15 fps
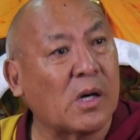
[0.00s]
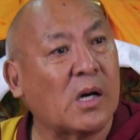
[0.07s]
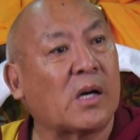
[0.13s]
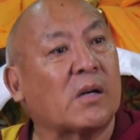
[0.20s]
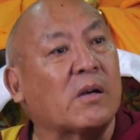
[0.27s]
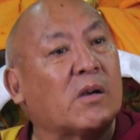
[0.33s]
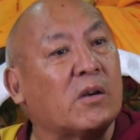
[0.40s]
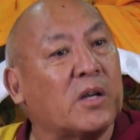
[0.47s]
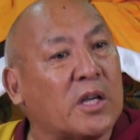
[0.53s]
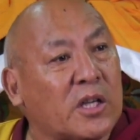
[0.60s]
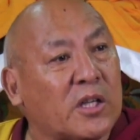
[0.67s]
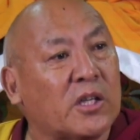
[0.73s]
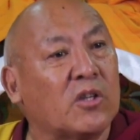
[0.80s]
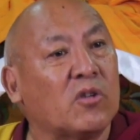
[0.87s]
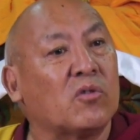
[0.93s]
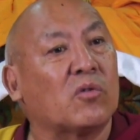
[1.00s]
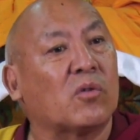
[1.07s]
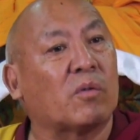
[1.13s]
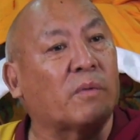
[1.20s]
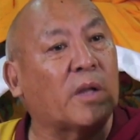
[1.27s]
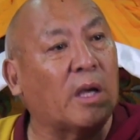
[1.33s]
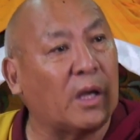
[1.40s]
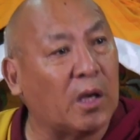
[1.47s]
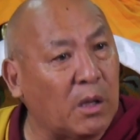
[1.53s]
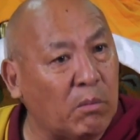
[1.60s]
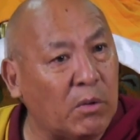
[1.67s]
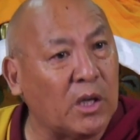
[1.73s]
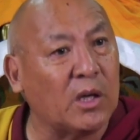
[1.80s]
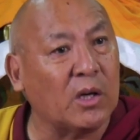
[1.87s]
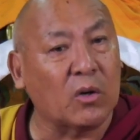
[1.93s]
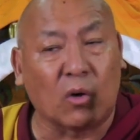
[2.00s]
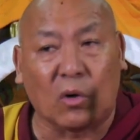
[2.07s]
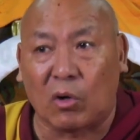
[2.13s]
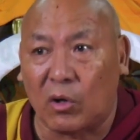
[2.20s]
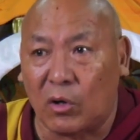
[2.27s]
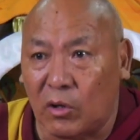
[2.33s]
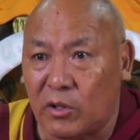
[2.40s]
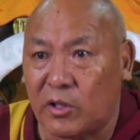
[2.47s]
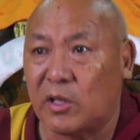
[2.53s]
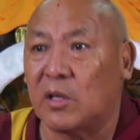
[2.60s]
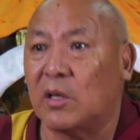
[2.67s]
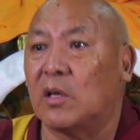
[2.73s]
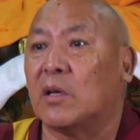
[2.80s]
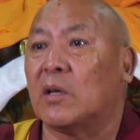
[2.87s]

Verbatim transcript: are creations of the enemy called